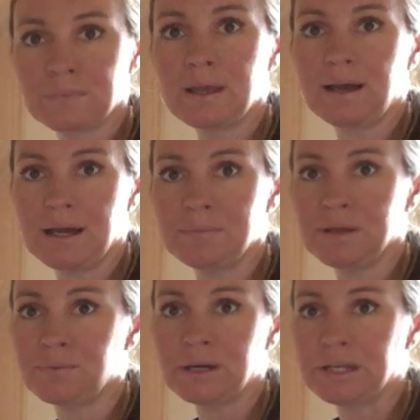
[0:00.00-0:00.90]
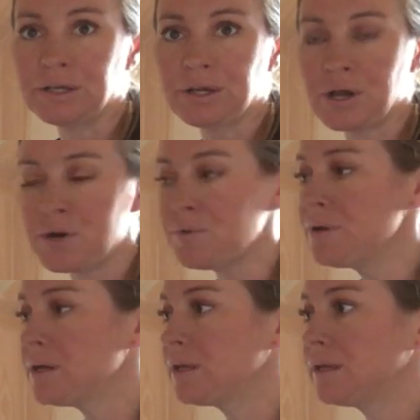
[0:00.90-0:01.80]
and ready to go
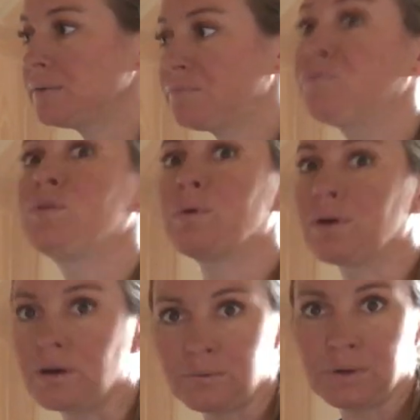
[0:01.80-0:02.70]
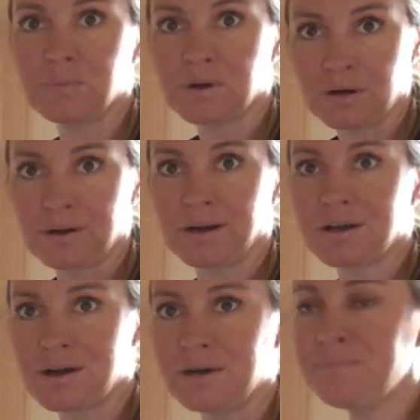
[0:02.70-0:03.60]
for when we're on our
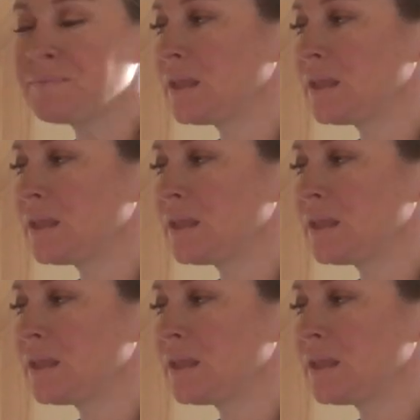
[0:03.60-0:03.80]
call.